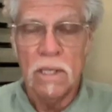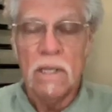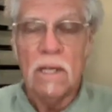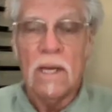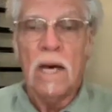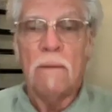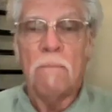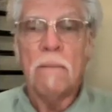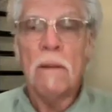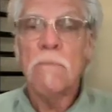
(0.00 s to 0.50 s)

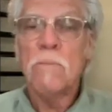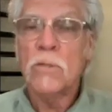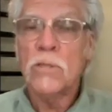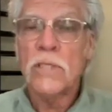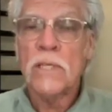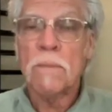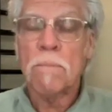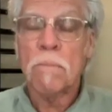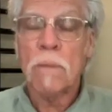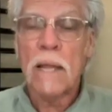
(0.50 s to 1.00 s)
a
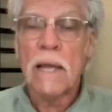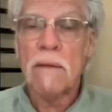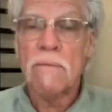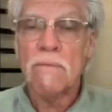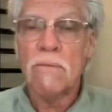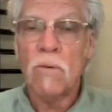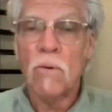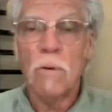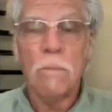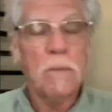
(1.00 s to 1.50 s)
membership
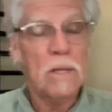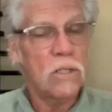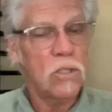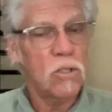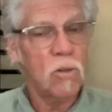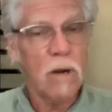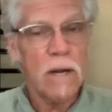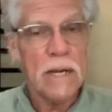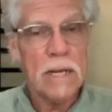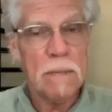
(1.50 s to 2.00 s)
platform and
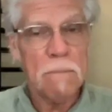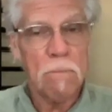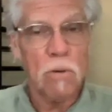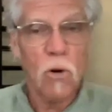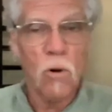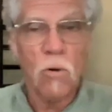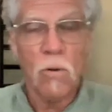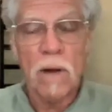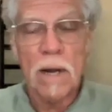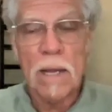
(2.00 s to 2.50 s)
training
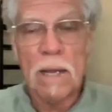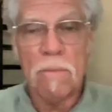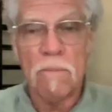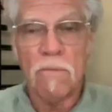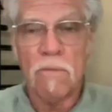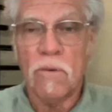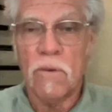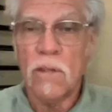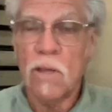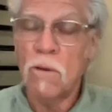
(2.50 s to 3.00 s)
program
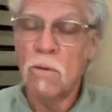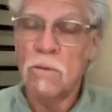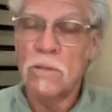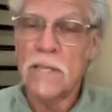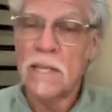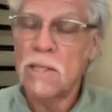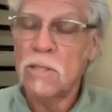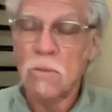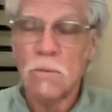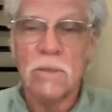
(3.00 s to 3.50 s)
for those
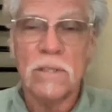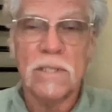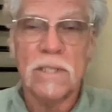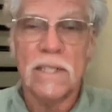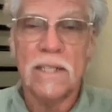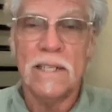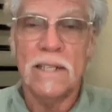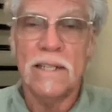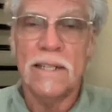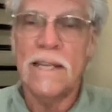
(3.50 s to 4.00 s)

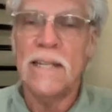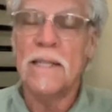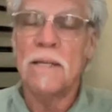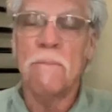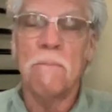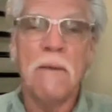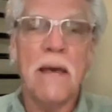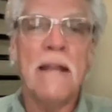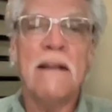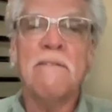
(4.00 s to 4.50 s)
interested in the
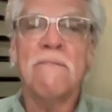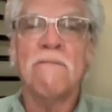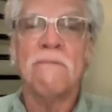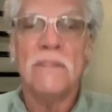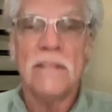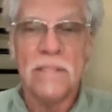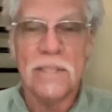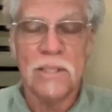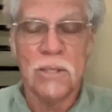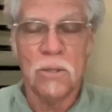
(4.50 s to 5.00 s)

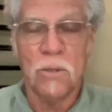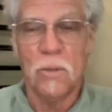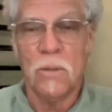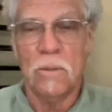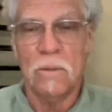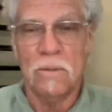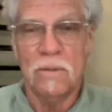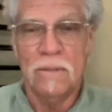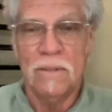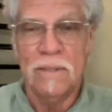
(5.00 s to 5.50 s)

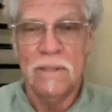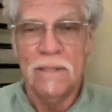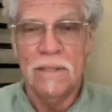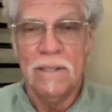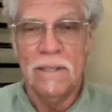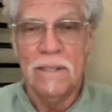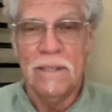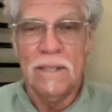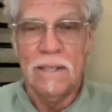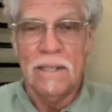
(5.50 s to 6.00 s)
metaphysical.
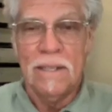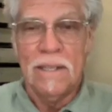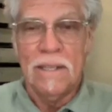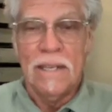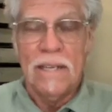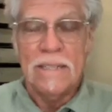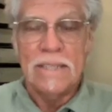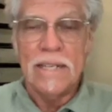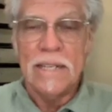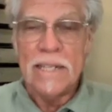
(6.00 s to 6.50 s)

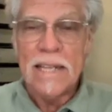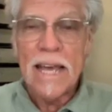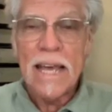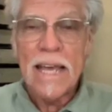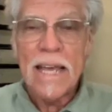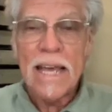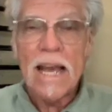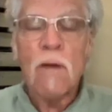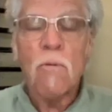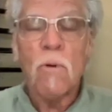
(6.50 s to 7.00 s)

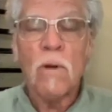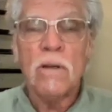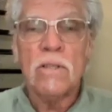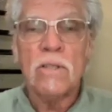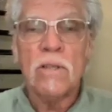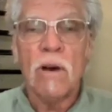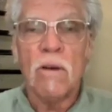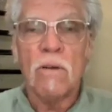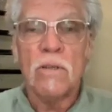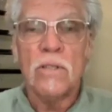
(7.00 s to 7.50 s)
Today I want to
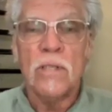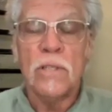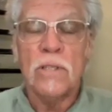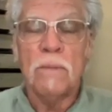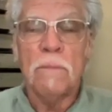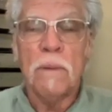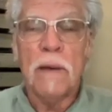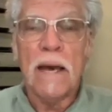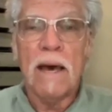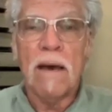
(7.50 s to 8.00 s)
talk to you
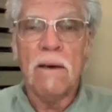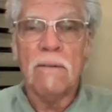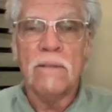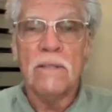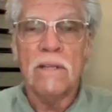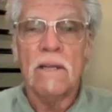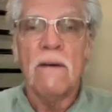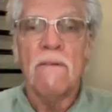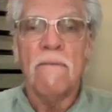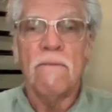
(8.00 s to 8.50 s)
about
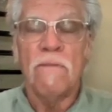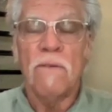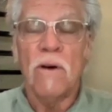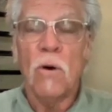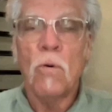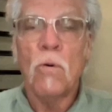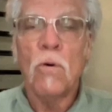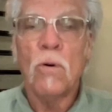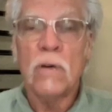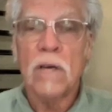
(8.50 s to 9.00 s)

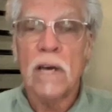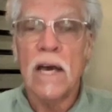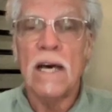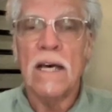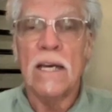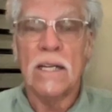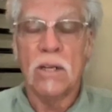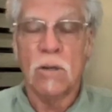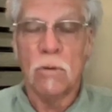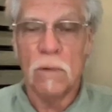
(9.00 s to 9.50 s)
Vogel
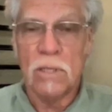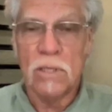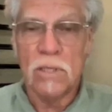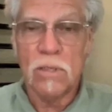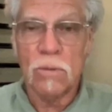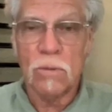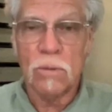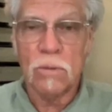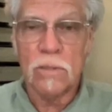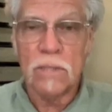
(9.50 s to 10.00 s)
cut
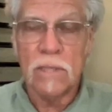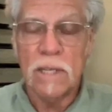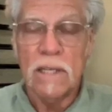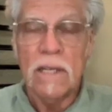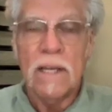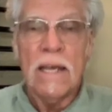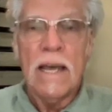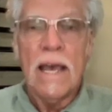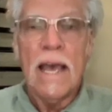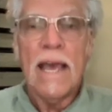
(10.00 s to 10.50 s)
crystals
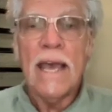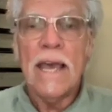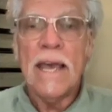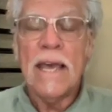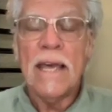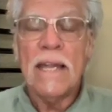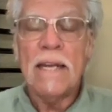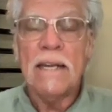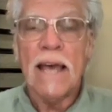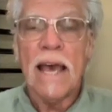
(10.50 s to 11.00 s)

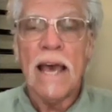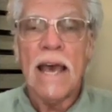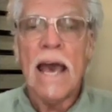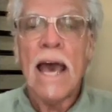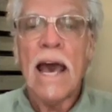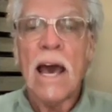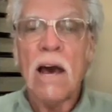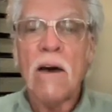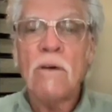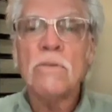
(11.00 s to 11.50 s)
and
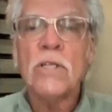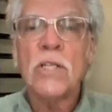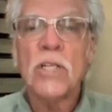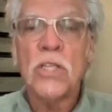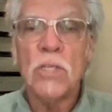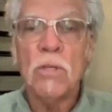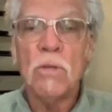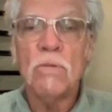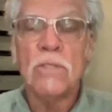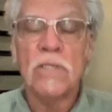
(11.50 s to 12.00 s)
how do
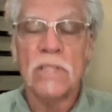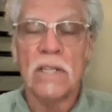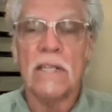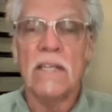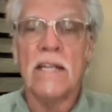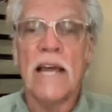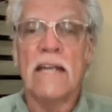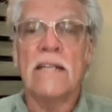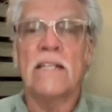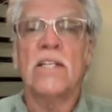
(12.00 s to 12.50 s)
you
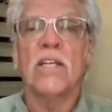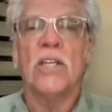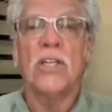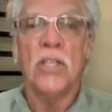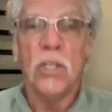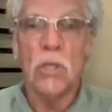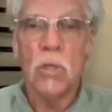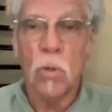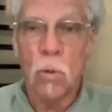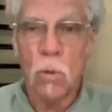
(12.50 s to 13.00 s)
select
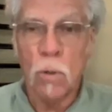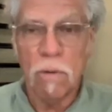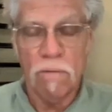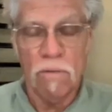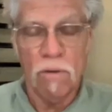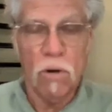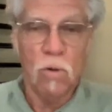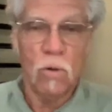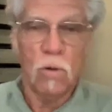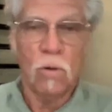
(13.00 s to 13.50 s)
your
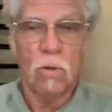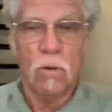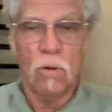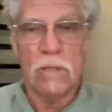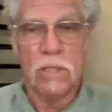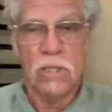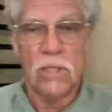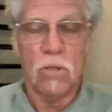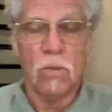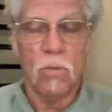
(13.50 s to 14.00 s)
Vogel
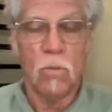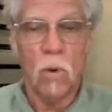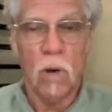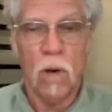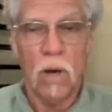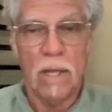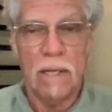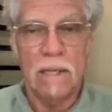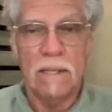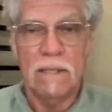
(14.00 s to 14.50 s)
crystal
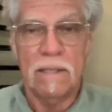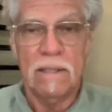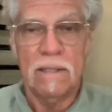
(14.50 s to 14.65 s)
wand.